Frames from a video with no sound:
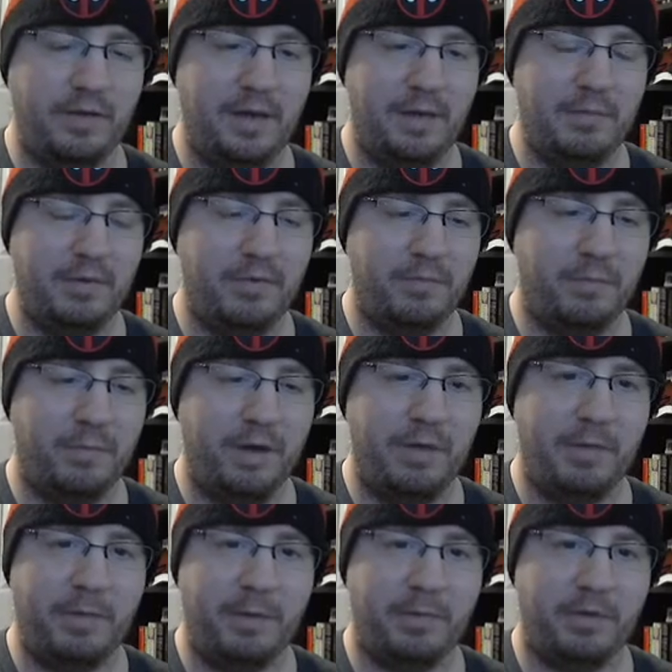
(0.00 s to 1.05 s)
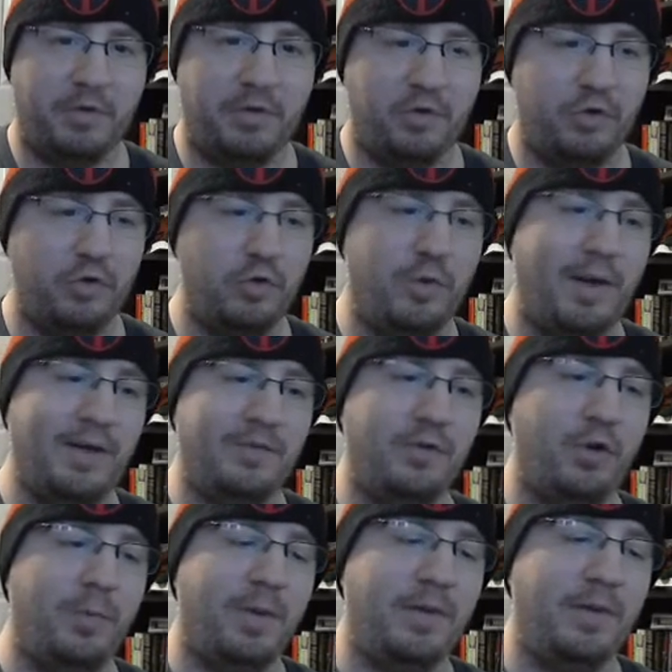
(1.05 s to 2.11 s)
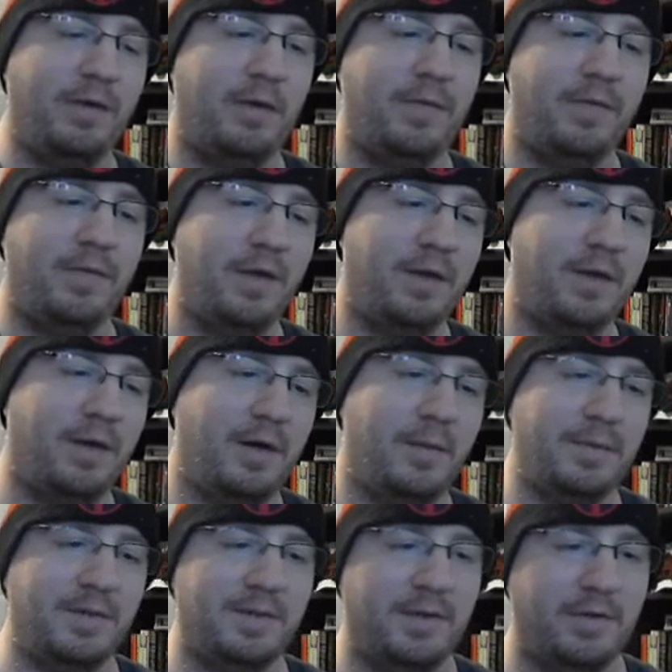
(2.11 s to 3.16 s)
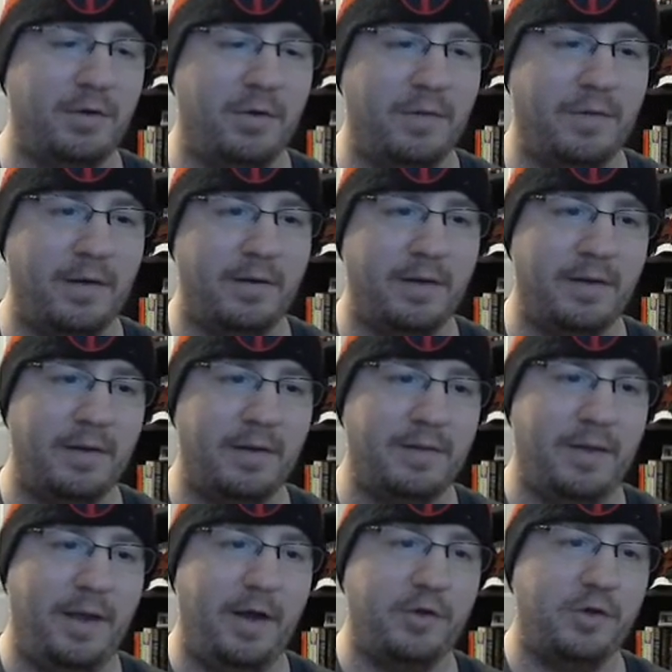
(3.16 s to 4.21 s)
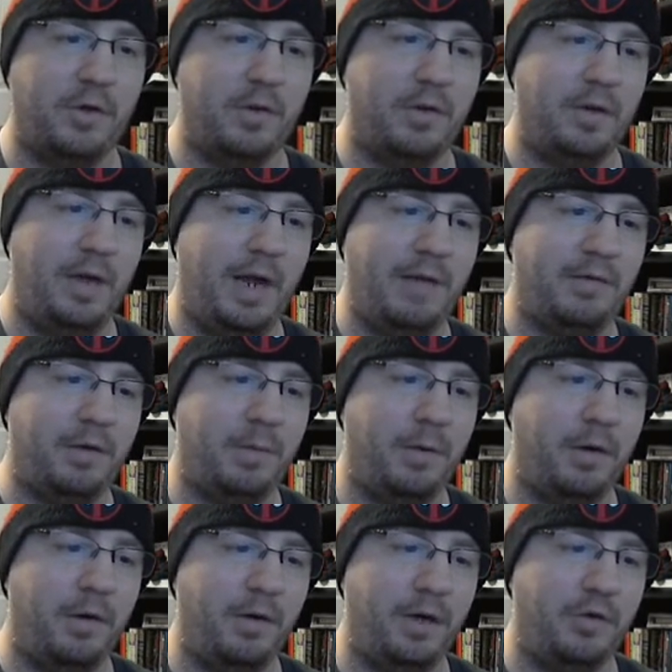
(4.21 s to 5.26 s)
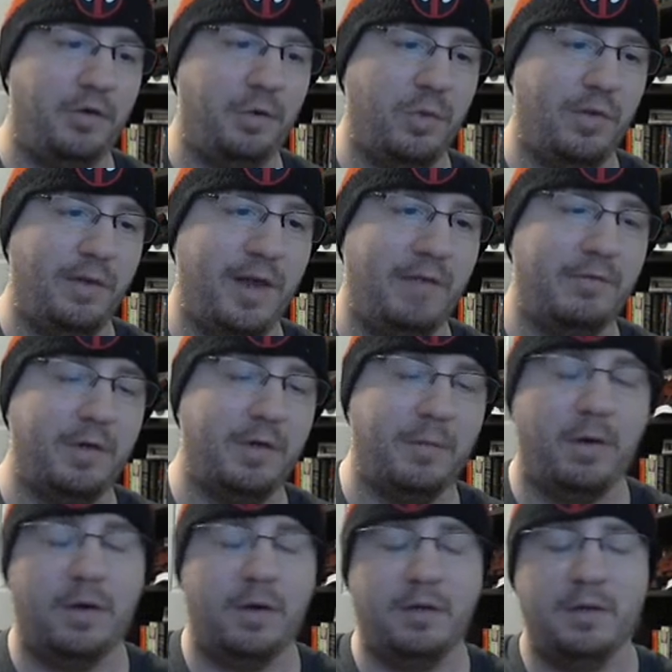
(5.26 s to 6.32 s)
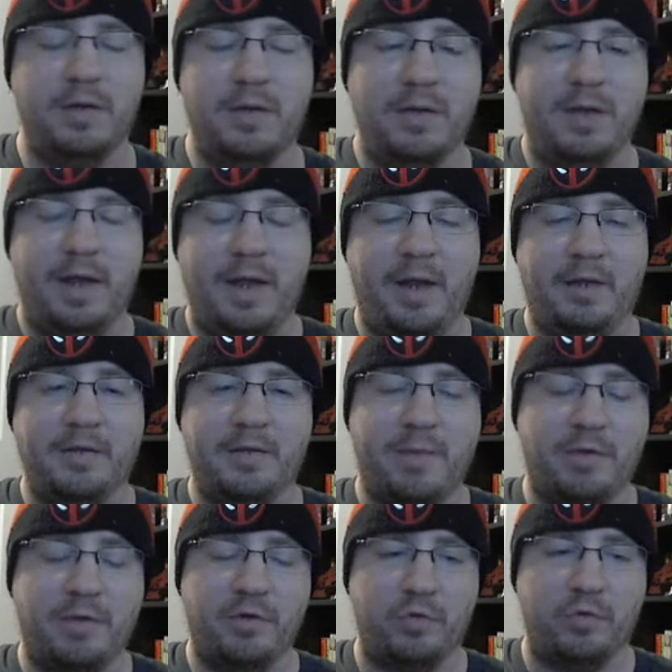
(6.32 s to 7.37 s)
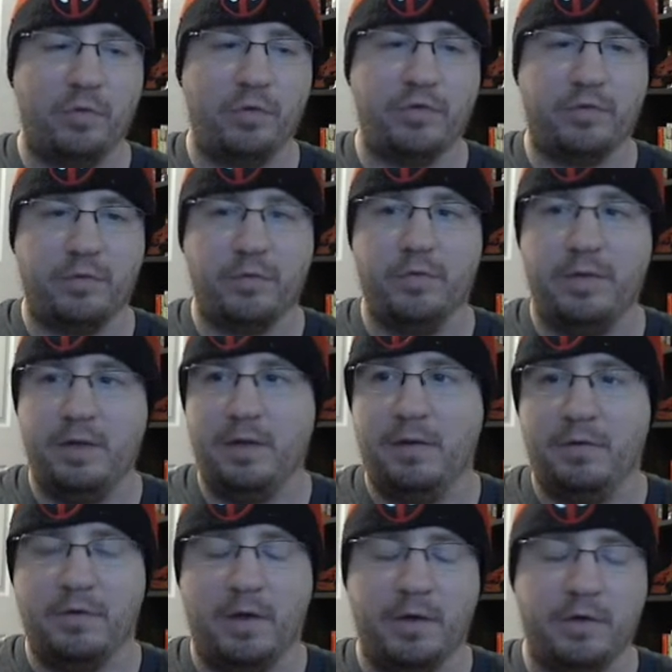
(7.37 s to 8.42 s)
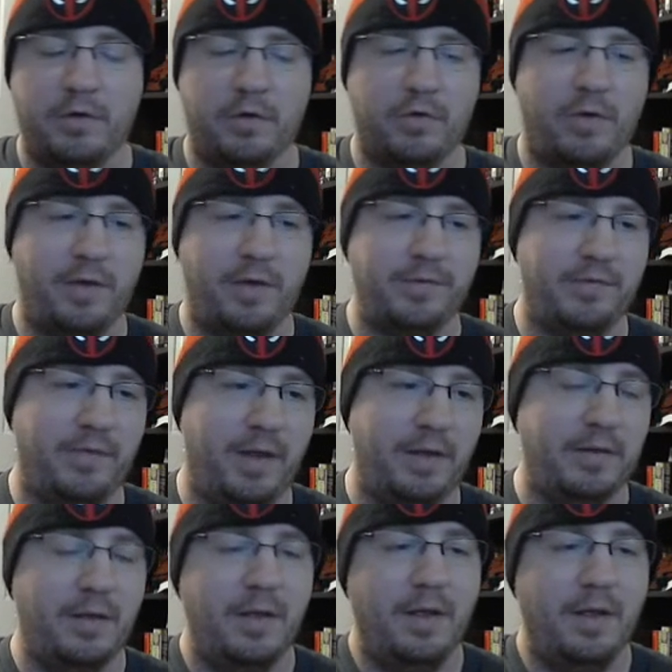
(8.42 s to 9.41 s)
Enemy perk +2. It's no big deal, I think. It's just nice to go in there and get like the extra Avatar part in case you want that Avatar part, and some extra jewels through the Union Cross event.